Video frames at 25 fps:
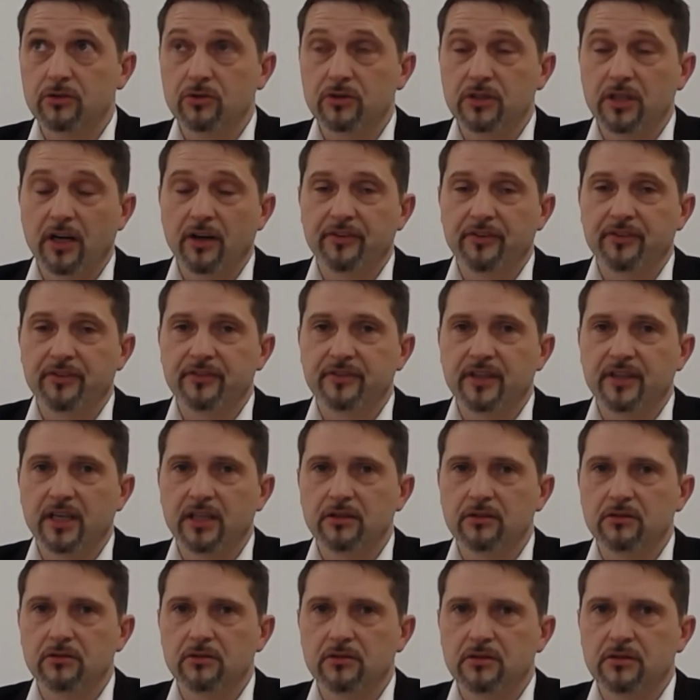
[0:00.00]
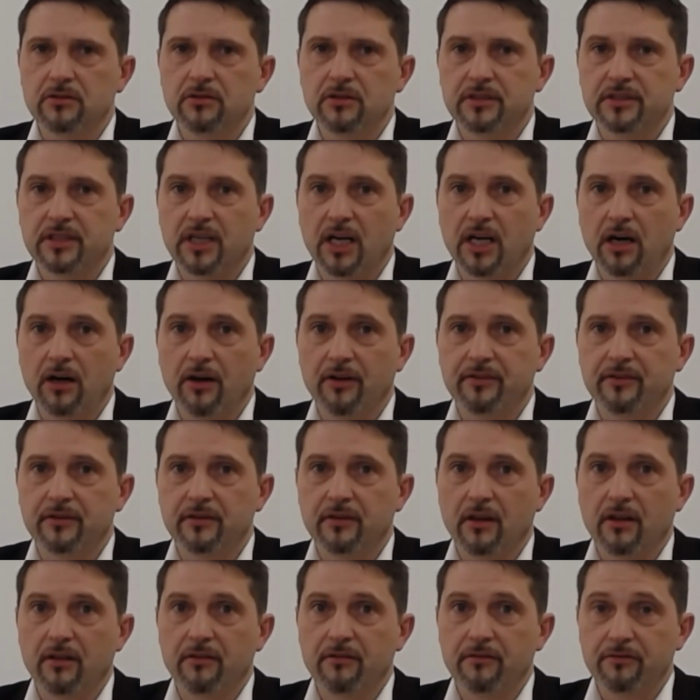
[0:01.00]
2010 to
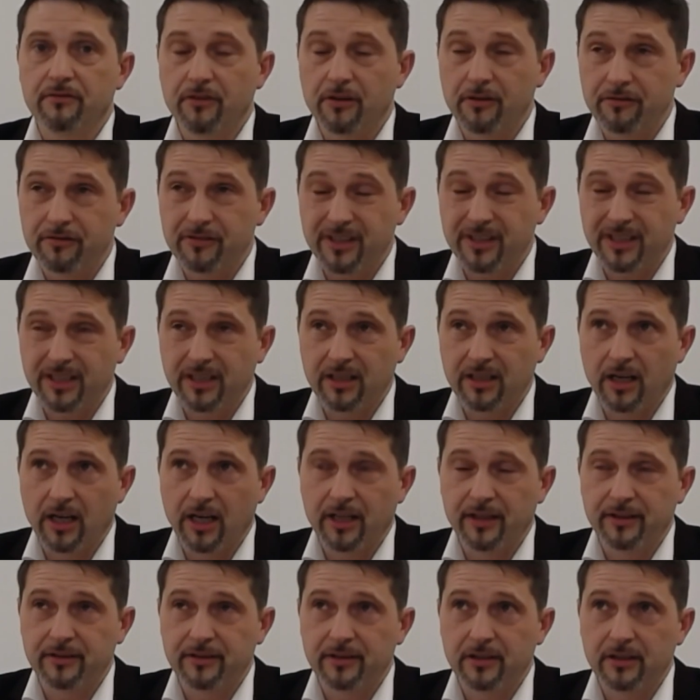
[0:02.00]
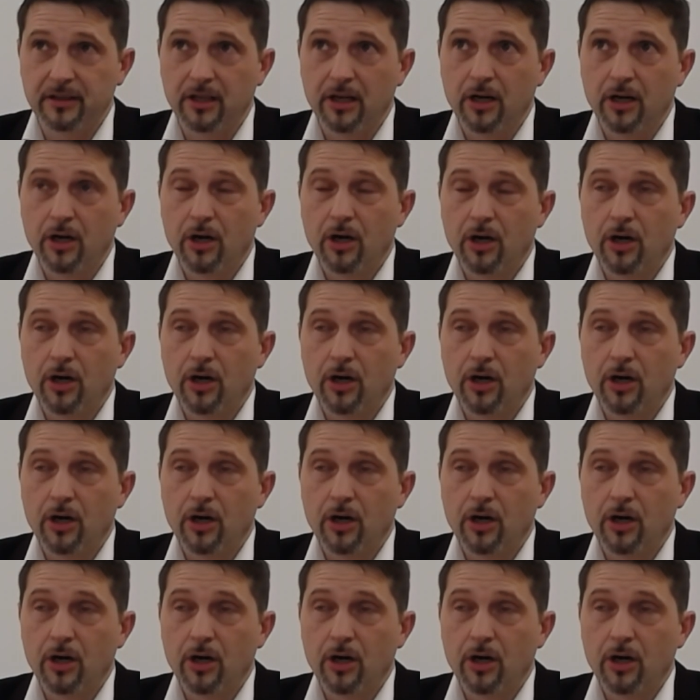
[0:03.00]
2050. And uh,